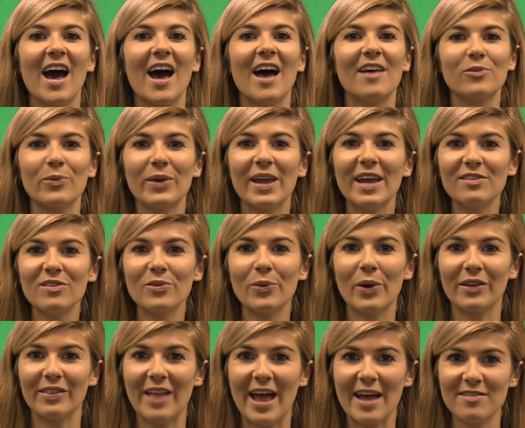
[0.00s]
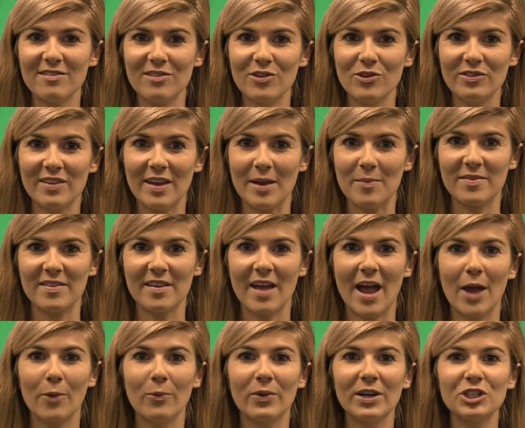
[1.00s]
As we get to our last 2 tips,
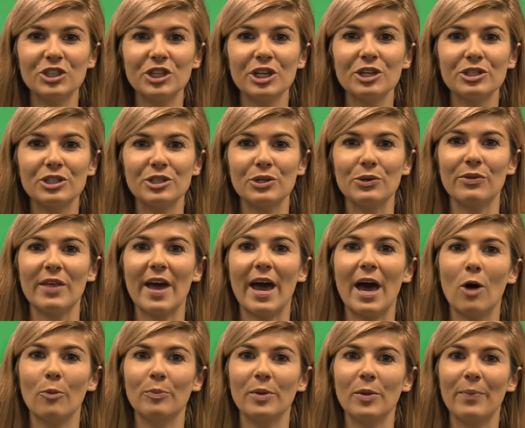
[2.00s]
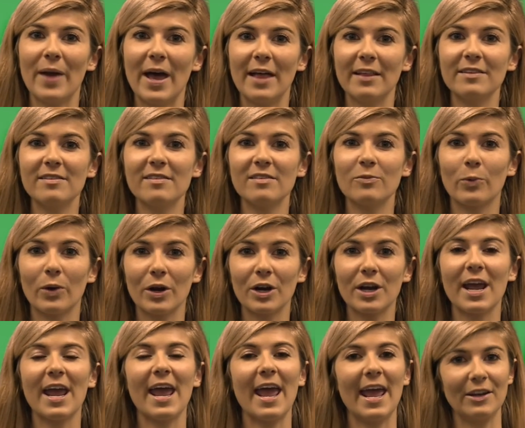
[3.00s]
I want to share 2 that help you balance
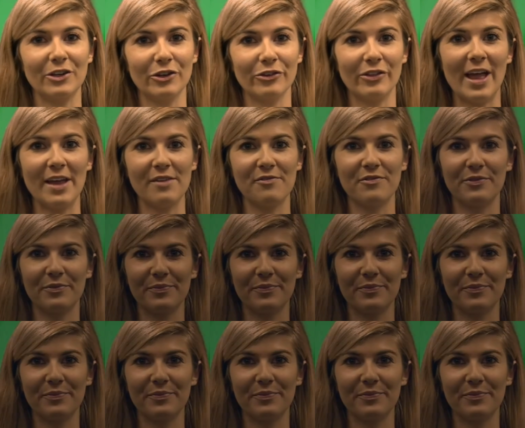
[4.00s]
work and your life.